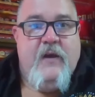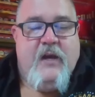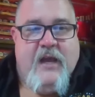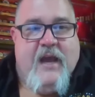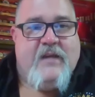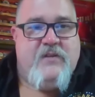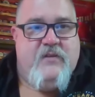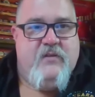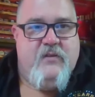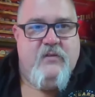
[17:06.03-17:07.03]
and
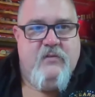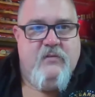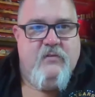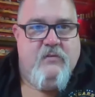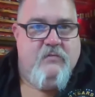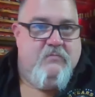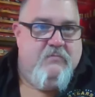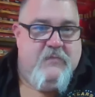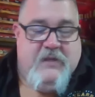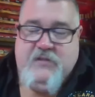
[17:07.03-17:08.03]
asked
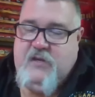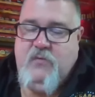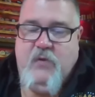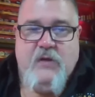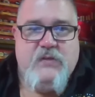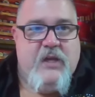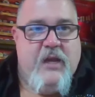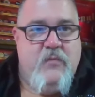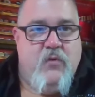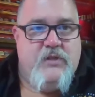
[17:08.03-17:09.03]
they say, hey, we don't see
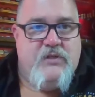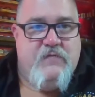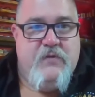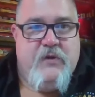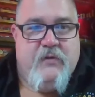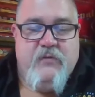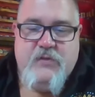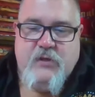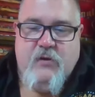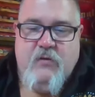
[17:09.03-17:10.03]
any borders if you don't.
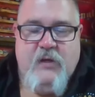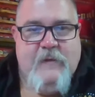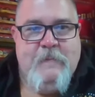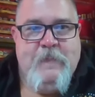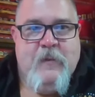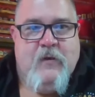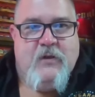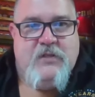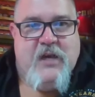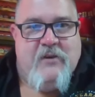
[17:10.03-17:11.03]
So
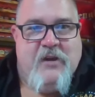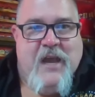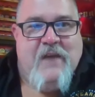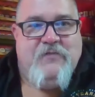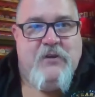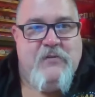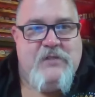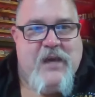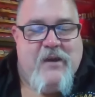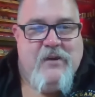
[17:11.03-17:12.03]
on Saturday afternoon,
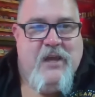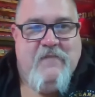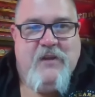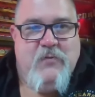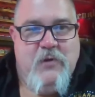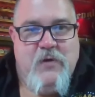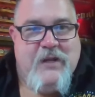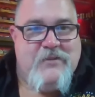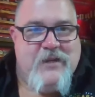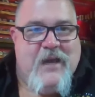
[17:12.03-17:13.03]
Saturday evening, we went
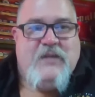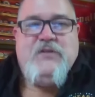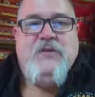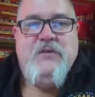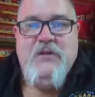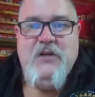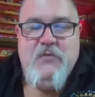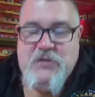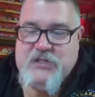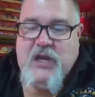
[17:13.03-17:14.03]
international,
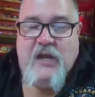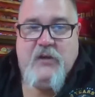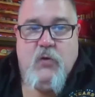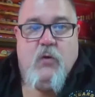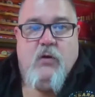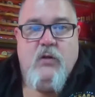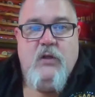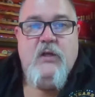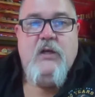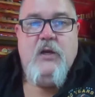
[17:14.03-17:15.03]
which is kind of cool.
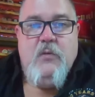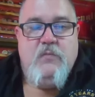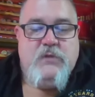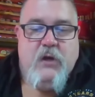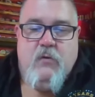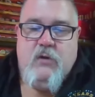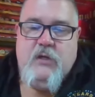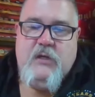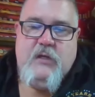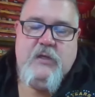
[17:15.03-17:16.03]
So
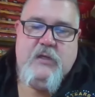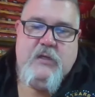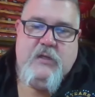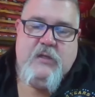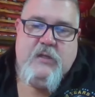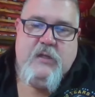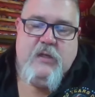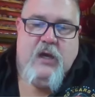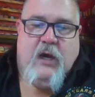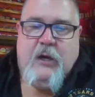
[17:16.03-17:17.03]

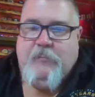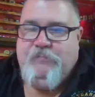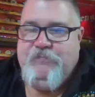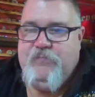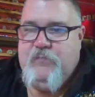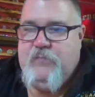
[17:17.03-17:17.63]
um,